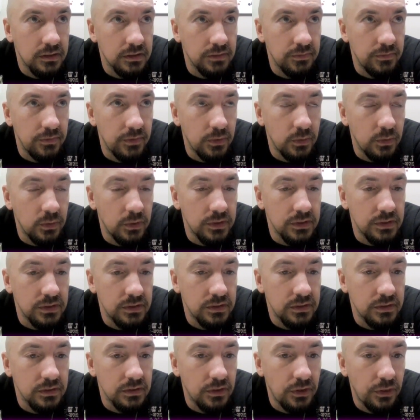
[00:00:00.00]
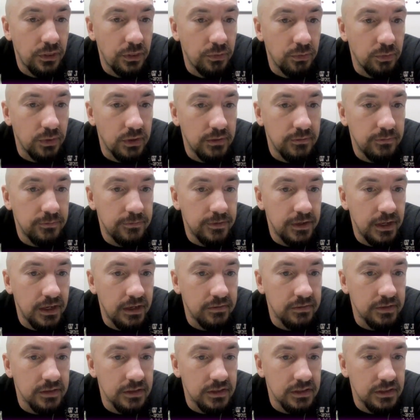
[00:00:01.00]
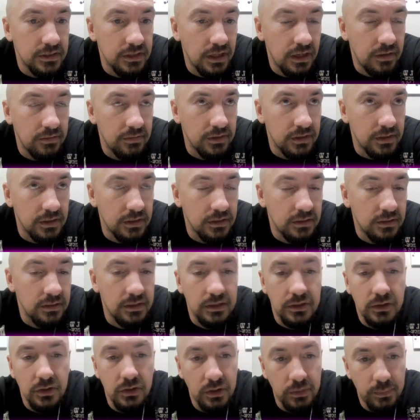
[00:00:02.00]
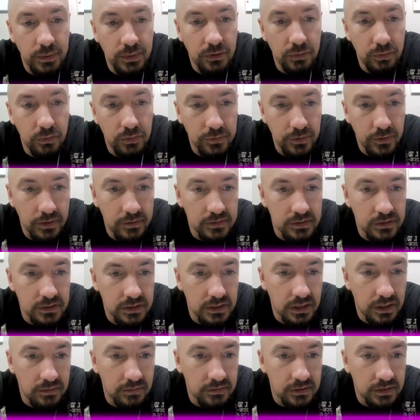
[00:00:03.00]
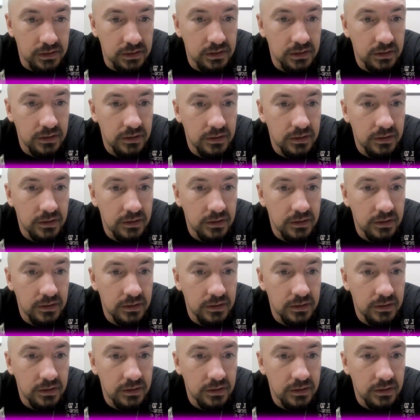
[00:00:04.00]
it was 3, 5, and 7, it couldn't be 3, 5, and 7,